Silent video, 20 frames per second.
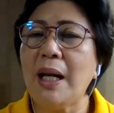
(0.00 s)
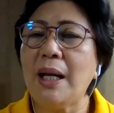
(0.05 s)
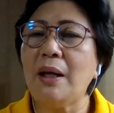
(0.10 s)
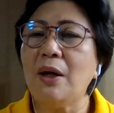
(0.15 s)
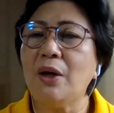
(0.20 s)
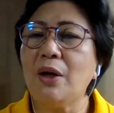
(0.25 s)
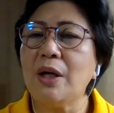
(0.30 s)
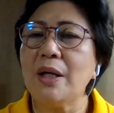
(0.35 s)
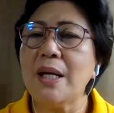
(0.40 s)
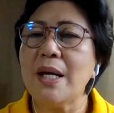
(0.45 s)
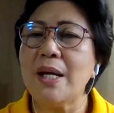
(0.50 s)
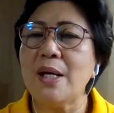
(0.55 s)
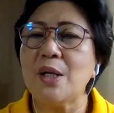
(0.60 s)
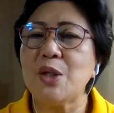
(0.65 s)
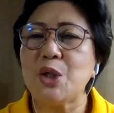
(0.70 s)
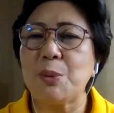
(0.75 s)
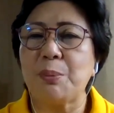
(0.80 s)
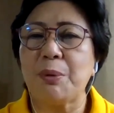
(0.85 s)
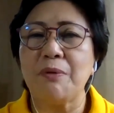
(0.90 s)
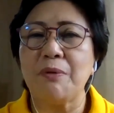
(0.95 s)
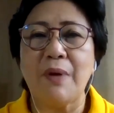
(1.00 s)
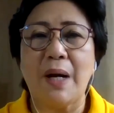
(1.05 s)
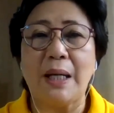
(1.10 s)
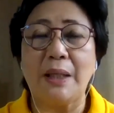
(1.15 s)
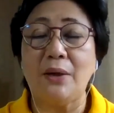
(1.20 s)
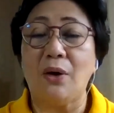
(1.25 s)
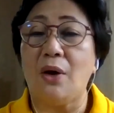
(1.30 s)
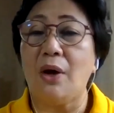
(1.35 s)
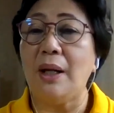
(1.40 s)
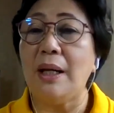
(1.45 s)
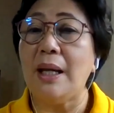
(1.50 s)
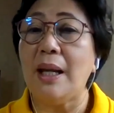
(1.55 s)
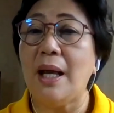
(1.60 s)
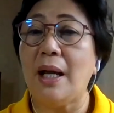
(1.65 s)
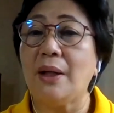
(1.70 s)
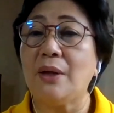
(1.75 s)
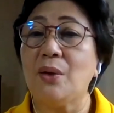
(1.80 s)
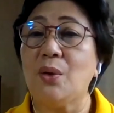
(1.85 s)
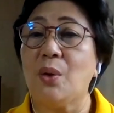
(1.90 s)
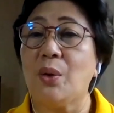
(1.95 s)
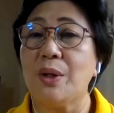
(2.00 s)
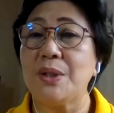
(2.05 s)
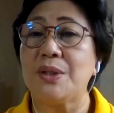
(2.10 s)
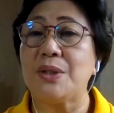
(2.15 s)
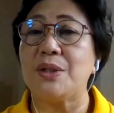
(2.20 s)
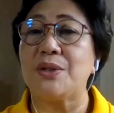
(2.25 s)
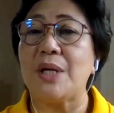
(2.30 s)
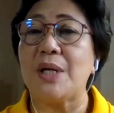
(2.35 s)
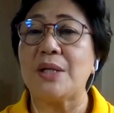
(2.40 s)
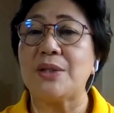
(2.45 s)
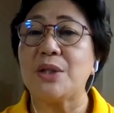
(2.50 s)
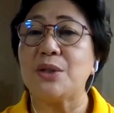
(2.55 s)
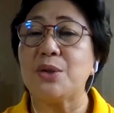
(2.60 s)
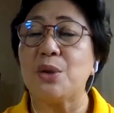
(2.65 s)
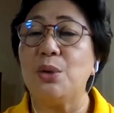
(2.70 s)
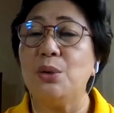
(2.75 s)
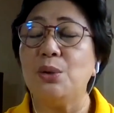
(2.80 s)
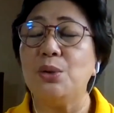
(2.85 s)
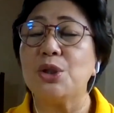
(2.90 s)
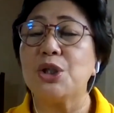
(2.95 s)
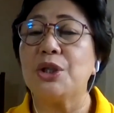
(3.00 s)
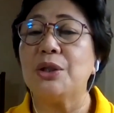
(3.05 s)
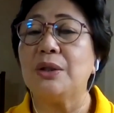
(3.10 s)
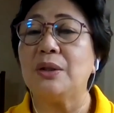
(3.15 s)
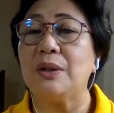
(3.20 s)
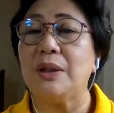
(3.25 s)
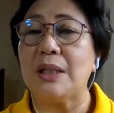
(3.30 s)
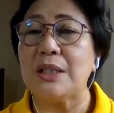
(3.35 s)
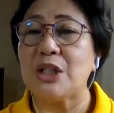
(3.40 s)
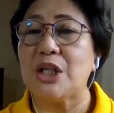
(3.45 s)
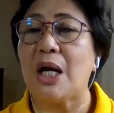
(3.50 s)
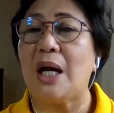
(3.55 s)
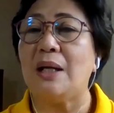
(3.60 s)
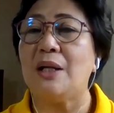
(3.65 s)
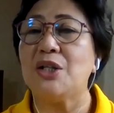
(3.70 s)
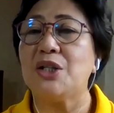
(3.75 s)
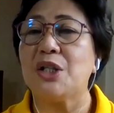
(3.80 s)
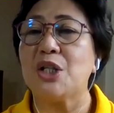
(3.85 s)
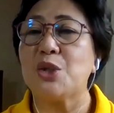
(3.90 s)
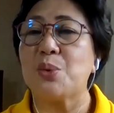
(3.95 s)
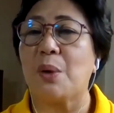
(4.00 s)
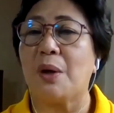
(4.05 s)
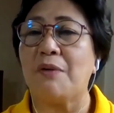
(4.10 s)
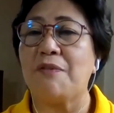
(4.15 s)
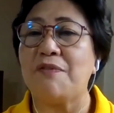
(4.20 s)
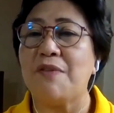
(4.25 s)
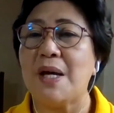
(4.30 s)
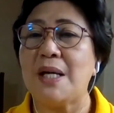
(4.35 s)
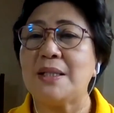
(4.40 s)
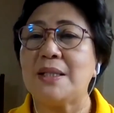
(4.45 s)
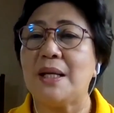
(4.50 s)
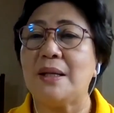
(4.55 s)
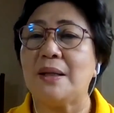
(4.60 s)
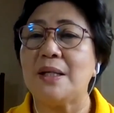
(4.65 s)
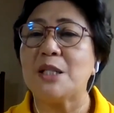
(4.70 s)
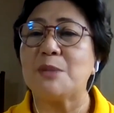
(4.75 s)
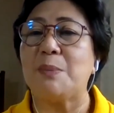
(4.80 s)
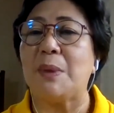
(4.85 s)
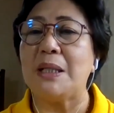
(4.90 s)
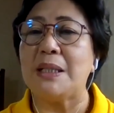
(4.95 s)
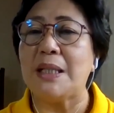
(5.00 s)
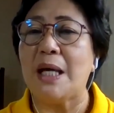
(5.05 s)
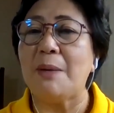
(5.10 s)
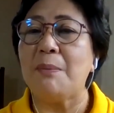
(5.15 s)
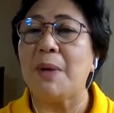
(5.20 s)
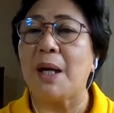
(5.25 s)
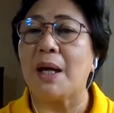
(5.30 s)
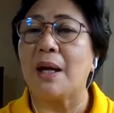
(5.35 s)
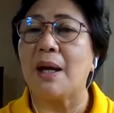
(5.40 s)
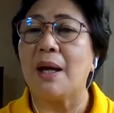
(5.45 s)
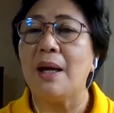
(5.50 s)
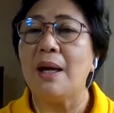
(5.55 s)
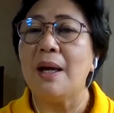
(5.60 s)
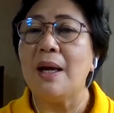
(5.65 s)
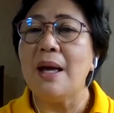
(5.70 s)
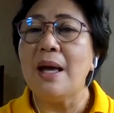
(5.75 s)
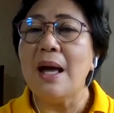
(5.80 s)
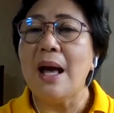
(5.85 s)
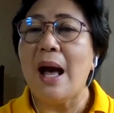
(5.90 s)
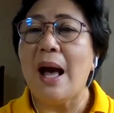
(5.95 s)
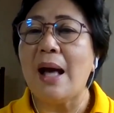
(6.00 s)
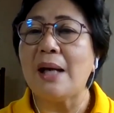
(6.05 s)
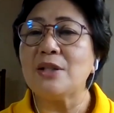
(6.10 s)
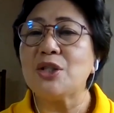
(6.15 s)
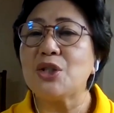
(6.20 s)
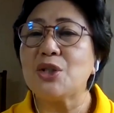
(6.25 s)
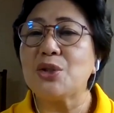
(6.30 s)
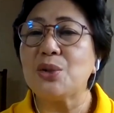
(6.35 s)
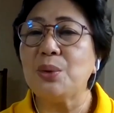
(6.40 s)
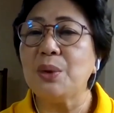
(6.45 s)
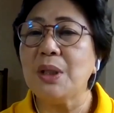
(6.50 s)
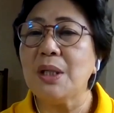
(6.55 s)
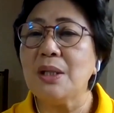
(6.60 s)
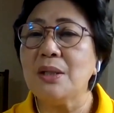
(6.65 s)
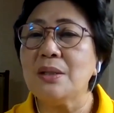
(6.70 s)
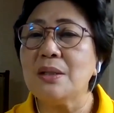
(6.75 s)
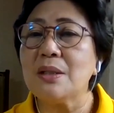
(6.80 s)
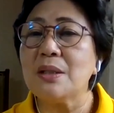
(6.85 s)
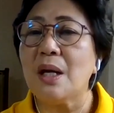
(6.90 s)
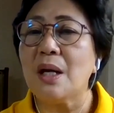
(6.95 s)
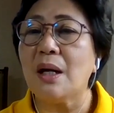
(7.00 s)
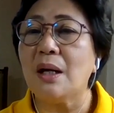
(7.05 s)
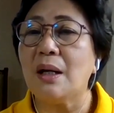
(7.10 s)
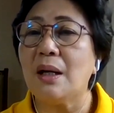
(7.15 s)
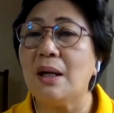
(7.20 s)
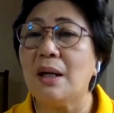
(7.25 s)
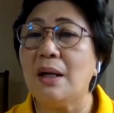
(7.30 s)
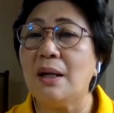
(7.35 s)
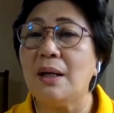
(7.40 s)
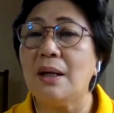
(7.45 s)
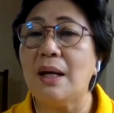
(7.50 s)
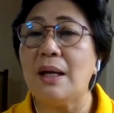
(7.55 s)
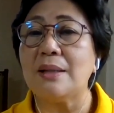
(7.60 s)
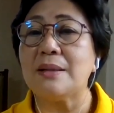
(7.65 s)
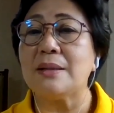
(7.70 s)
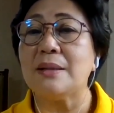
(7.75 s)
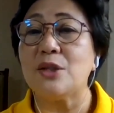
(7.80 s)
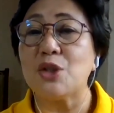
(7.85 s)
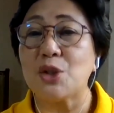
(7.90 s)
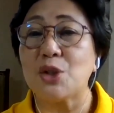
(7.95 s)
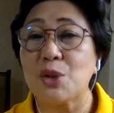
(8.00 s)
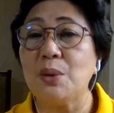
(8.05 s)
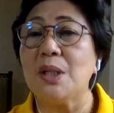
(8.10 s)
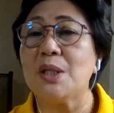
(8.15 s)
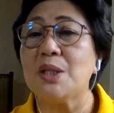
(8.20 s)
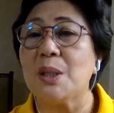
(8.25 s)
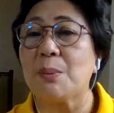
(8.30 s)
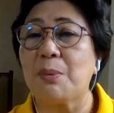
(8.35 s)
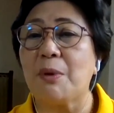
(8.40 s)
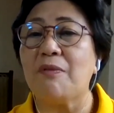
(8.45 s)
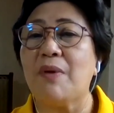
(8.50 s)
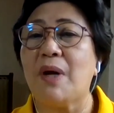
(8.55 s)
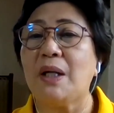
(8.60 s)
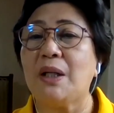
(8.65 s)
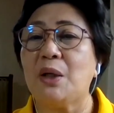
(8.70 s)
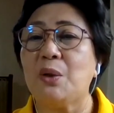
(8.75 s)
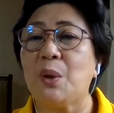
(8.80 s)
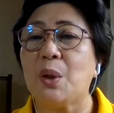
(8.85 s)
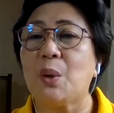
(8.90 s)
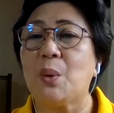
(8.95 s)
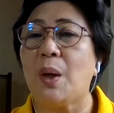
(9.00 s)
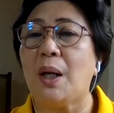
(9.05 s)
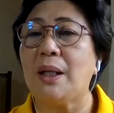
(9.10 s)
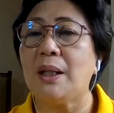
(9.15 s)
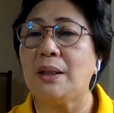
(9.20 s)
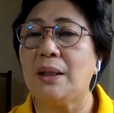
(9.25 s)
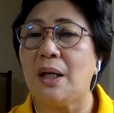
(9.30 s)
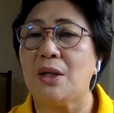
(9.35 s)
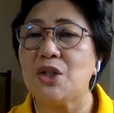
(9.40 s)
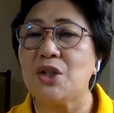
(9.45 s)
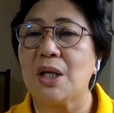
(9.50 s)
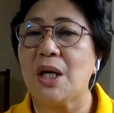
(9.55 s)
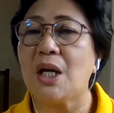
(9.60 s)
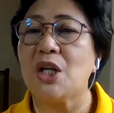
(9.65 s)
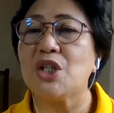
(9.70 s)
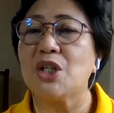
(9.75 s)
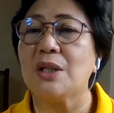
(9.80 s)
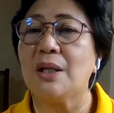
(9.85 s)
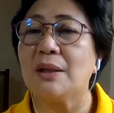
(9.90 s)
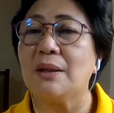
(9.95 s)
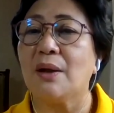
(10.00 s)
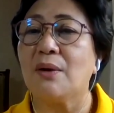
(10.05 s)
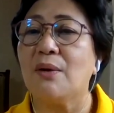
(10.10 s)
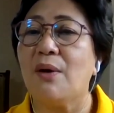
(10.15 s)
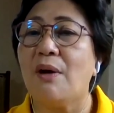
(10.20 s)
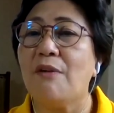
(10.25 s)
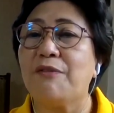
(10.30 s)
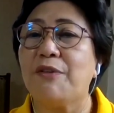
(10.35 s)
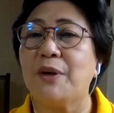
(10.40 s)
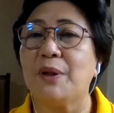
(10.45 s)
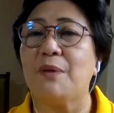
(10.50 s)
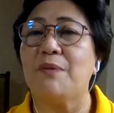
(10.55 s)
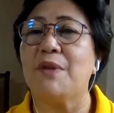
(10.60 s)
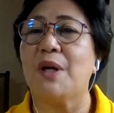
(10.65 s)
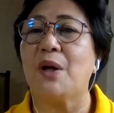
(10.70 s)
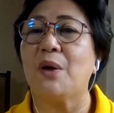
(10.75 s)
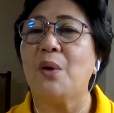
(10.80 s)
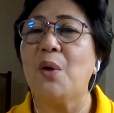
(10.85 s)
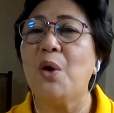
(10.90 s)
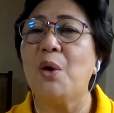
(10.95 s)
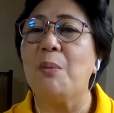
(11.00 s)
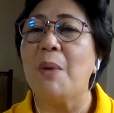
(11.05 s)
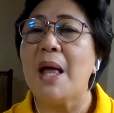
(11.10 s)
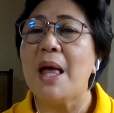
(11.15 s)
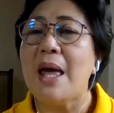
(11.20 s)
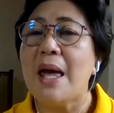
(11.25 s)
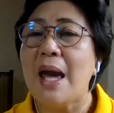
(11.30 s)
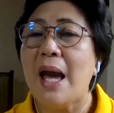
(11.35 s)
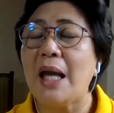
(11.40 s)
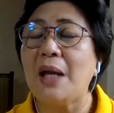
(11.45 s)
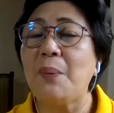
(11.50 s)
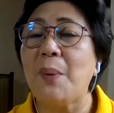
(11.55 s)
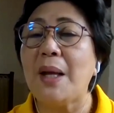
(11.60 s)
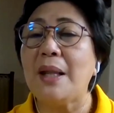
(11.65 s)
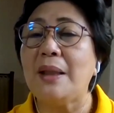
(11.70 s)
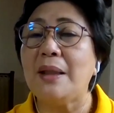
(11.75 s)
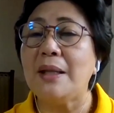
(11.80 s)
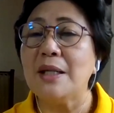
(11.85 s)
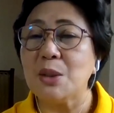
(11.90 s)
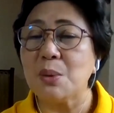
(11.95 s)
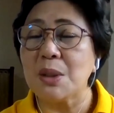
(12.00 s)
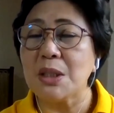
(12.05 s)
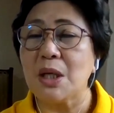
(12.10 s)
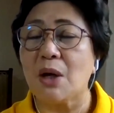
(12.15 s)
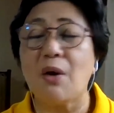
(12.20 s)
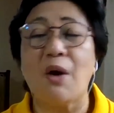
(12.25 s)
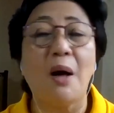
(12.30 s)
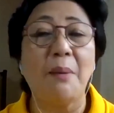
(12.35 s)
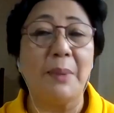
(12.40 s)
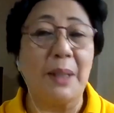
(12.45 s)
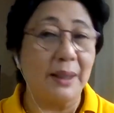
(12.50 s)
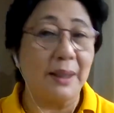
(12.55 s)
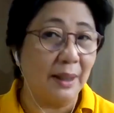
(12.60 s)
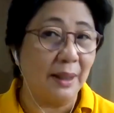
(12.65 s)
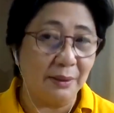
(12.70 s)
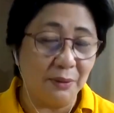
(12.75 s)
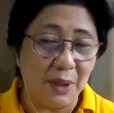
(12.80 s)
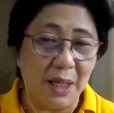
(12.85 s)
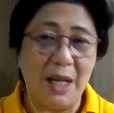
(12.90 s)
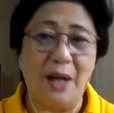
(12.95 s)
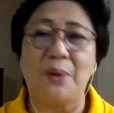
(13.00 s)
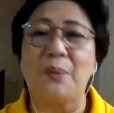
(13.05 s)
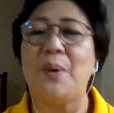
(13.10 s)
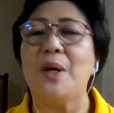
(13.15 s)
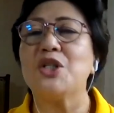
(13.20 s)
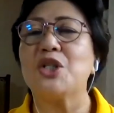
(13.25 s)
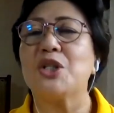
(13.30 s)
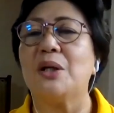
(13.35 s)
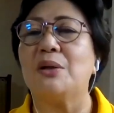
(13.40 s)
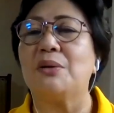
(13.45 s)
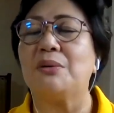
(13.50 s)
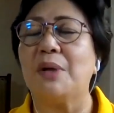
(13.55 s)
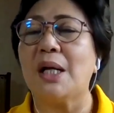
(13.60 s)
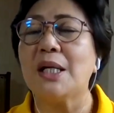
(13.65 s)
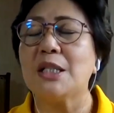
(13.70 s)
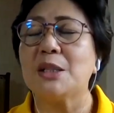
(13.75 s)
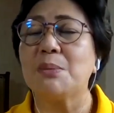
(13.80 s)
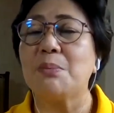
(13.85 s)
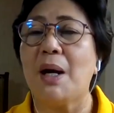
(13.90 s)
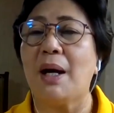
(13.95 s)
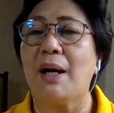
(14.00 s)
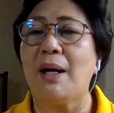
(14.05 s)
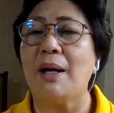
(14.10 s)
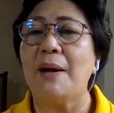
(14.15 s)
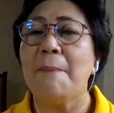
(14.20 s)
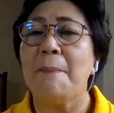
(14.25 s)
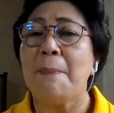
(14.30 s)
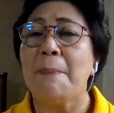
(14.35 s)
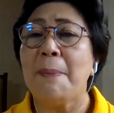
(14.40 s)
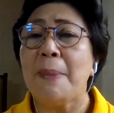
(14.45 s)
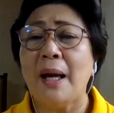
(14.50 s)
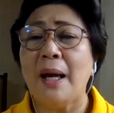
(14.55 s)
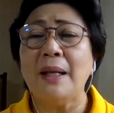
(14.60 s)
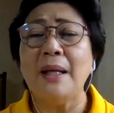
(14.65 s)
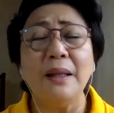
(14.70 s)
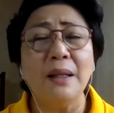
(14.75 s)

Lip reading: online learning is to provide online courses as a solution to the challenges we are facing this pandemic. As the students are provided with quality education at the comfort of their home. Anyway, this was a comment, not really a question, raised by